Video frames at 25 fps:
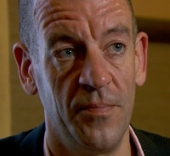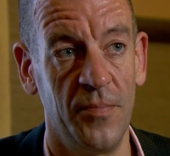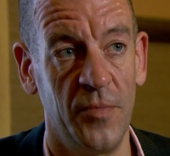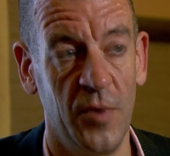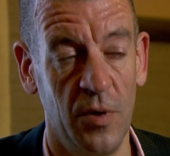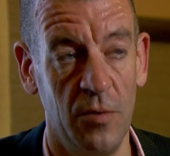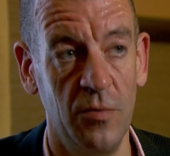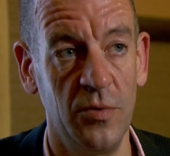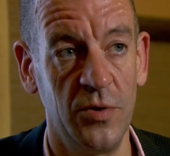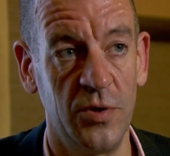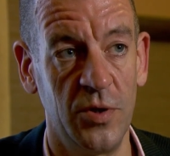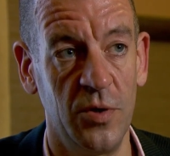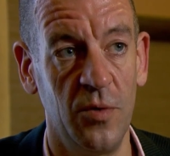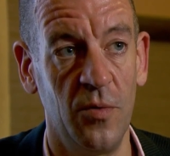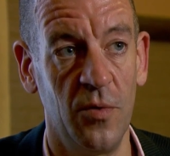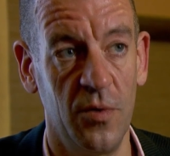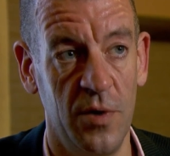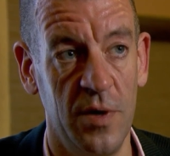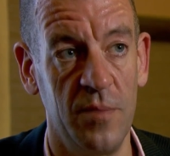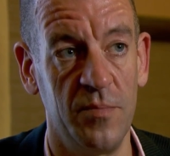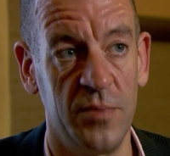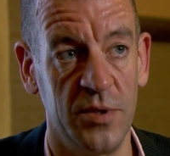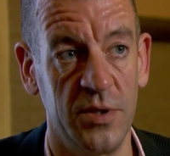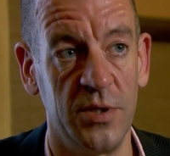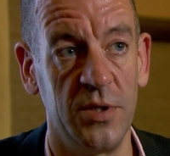those who were
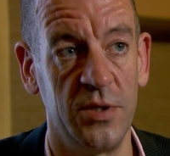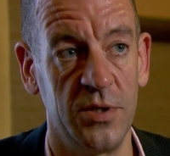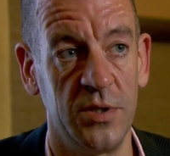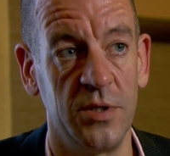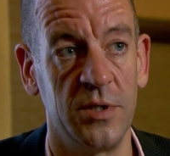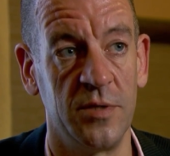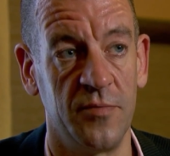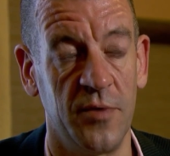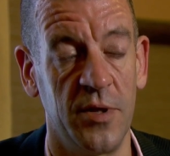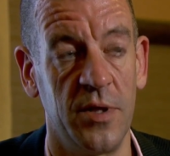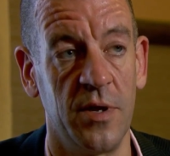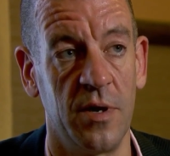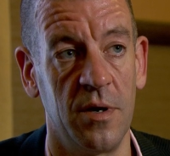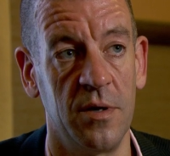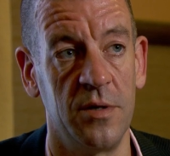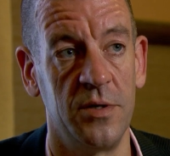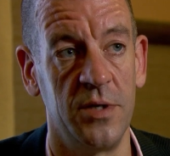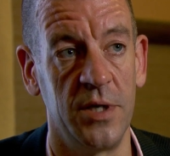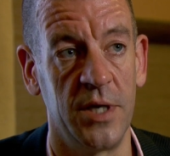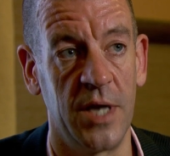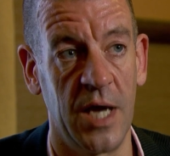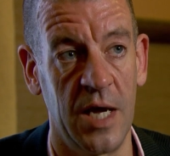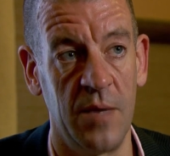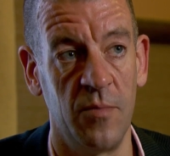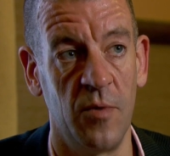in positions of
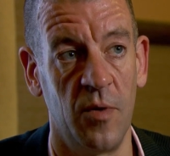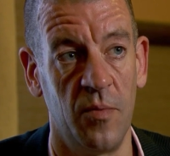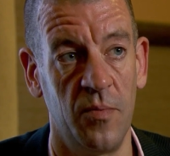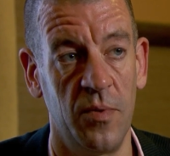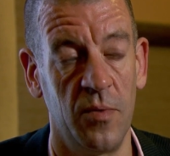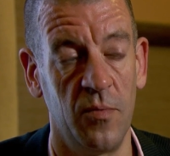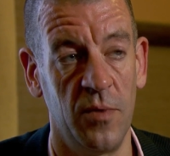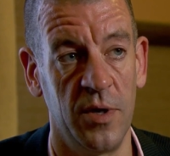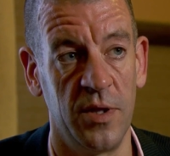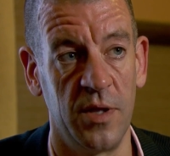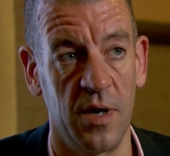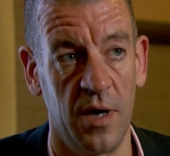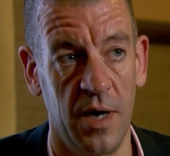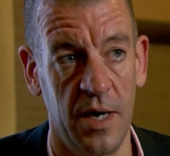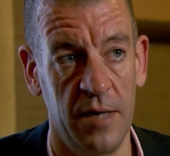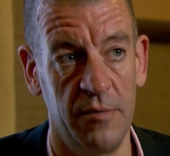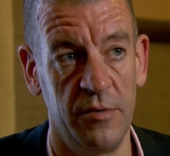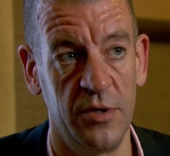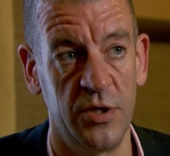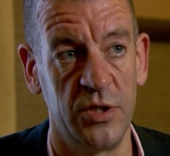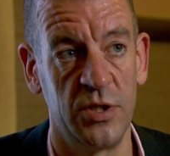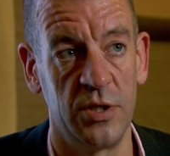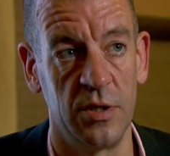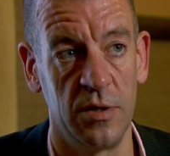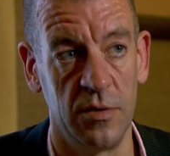authority came up with
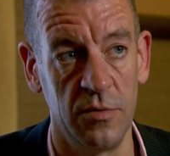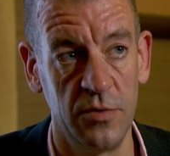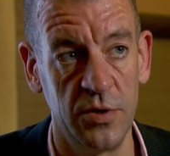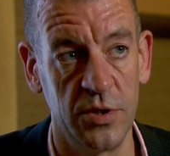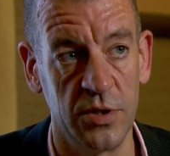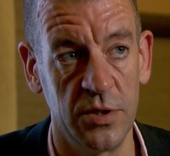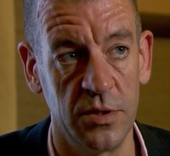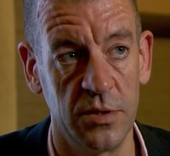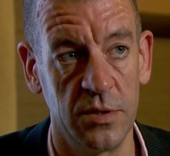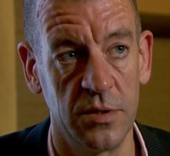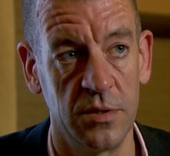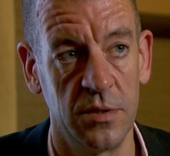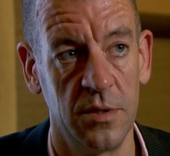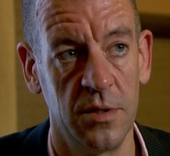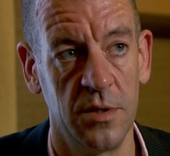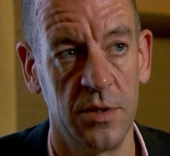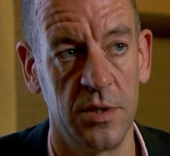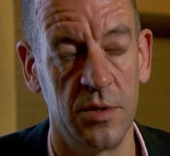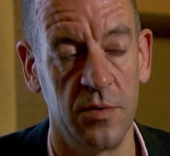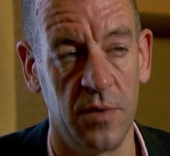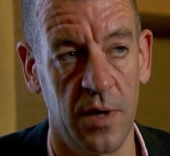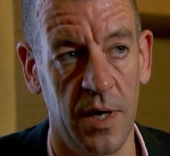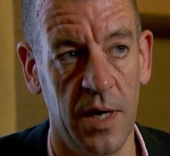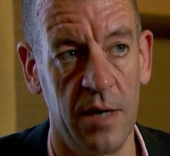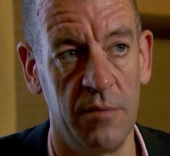Irish solutions
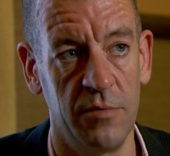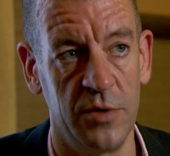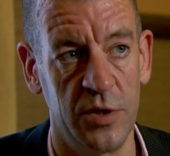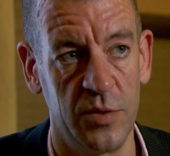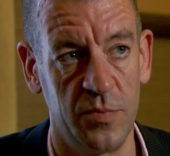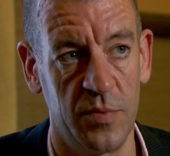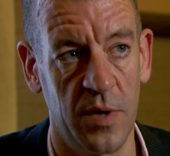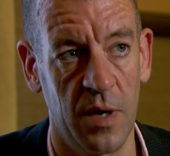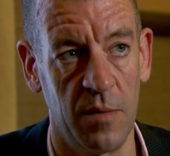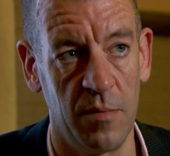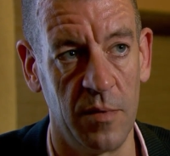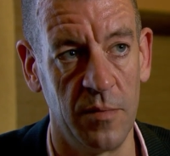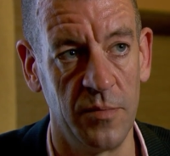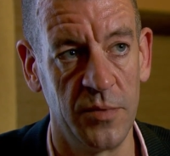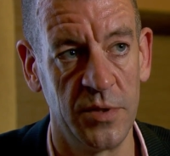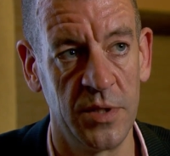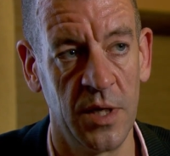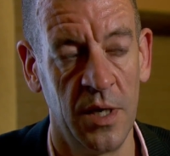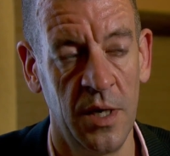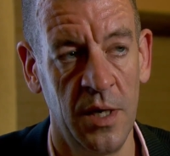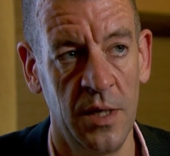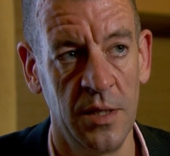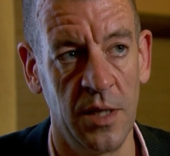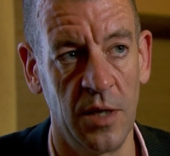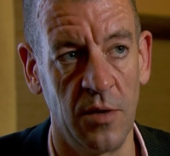to Irish problems
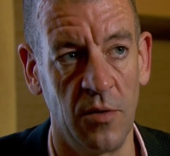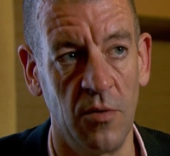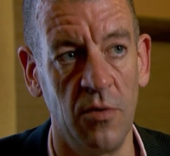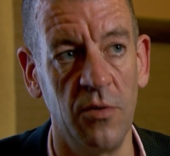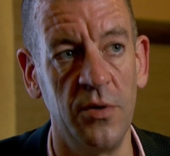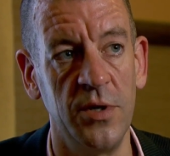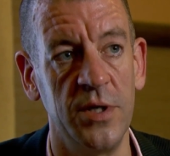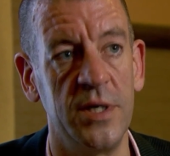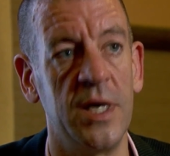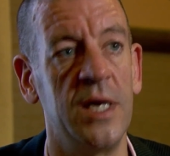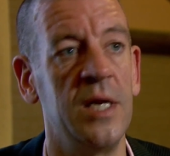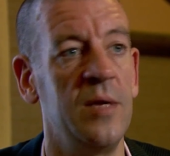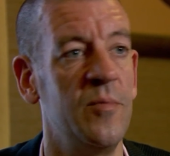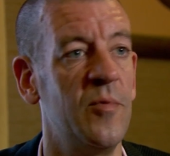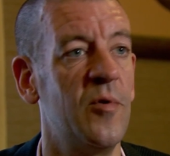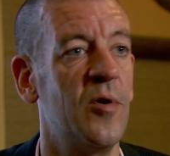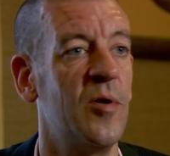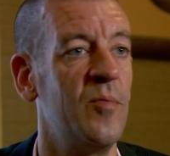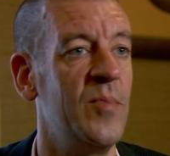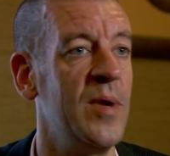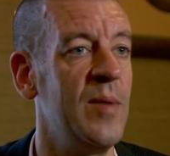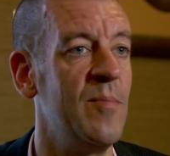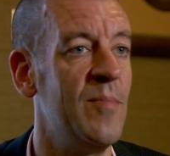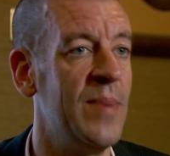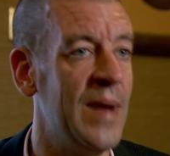that couldn't anymore
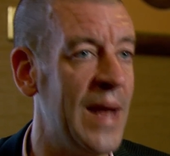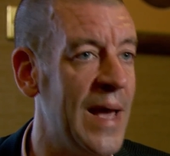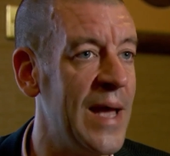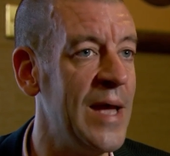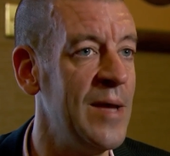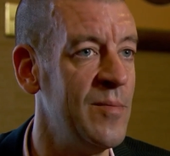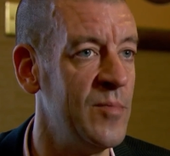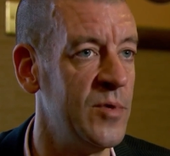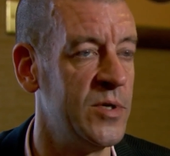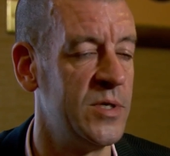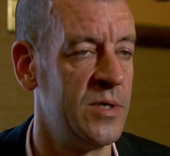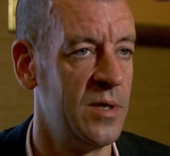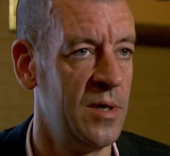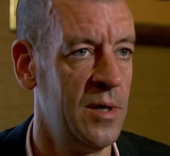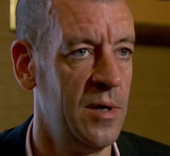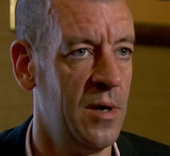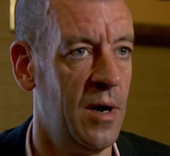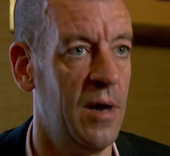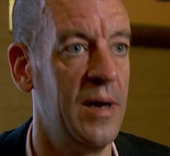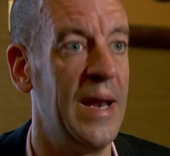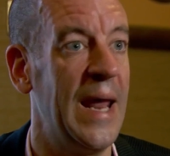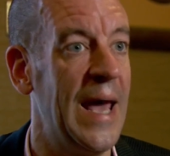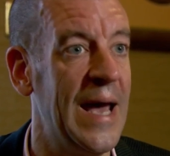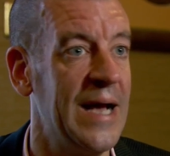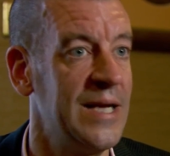be blamed
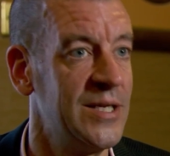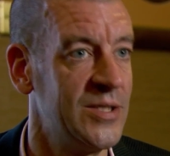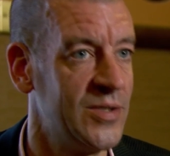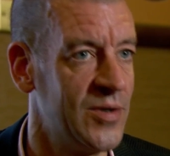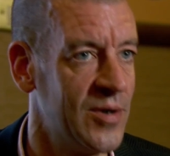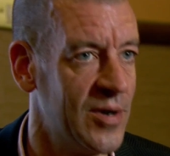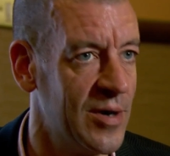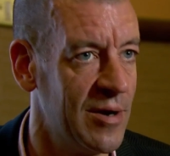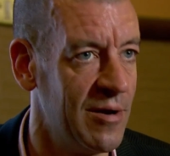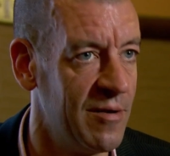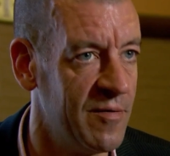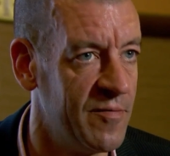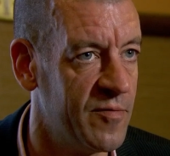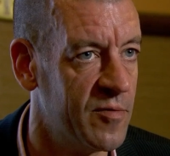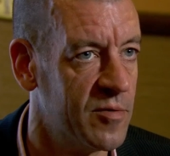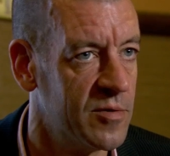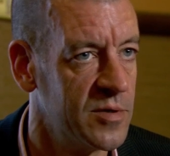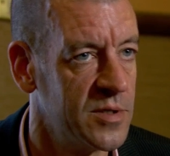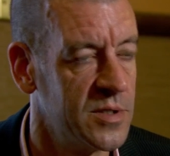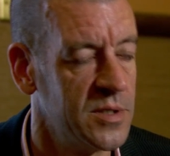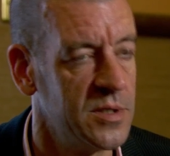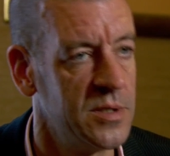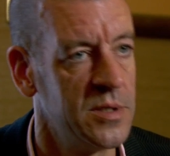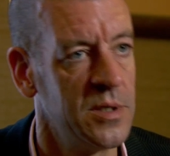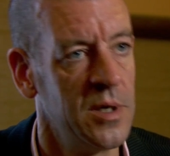on external
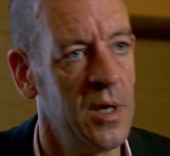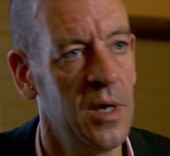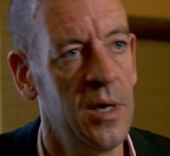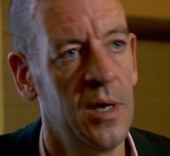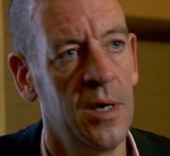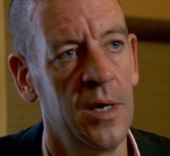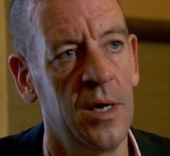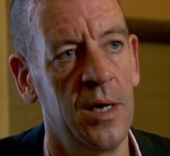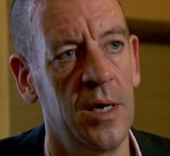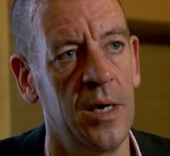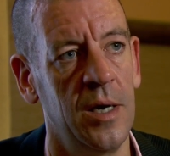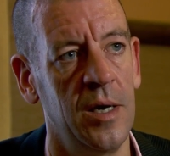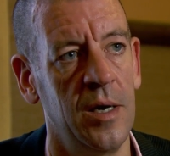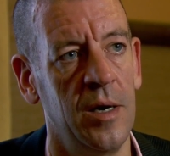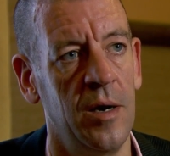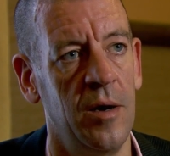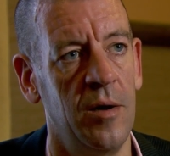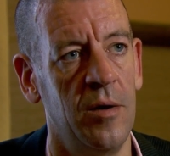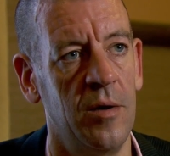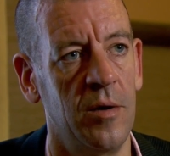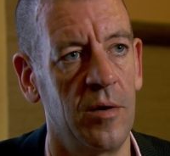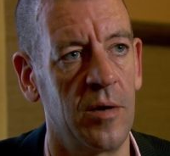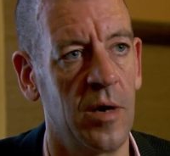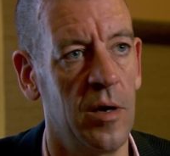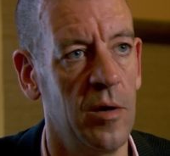forces
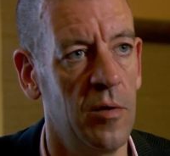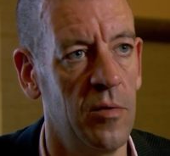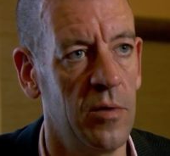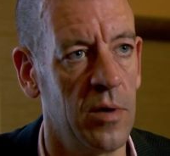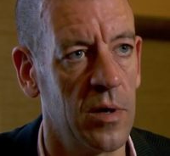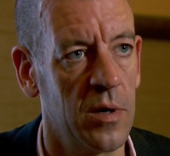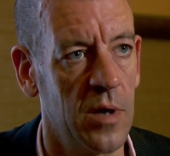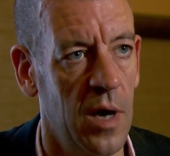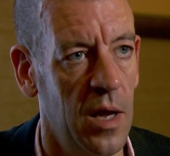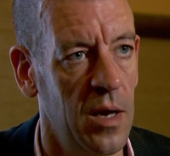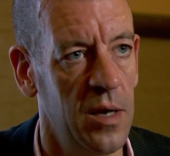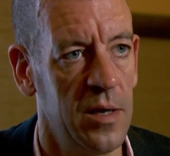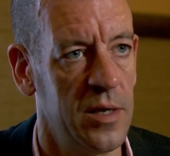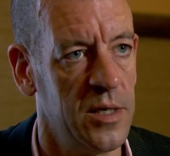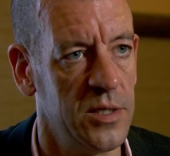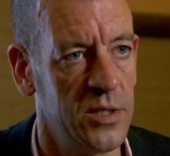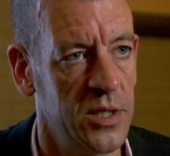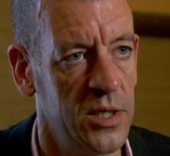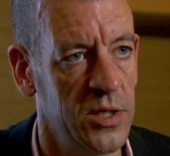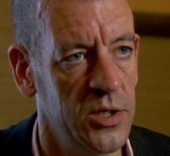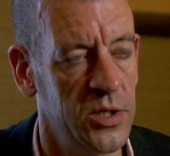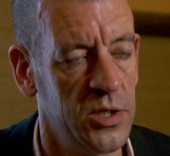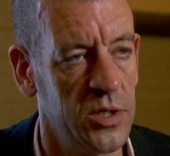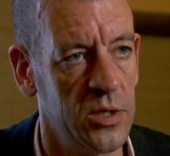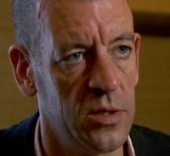or
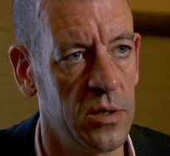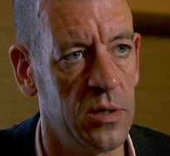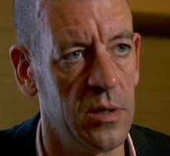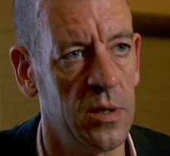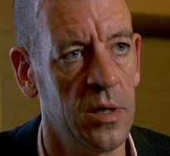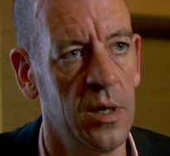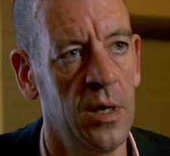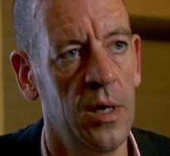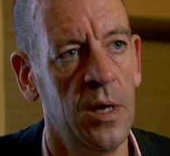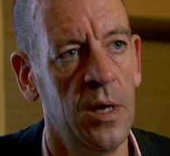colonisation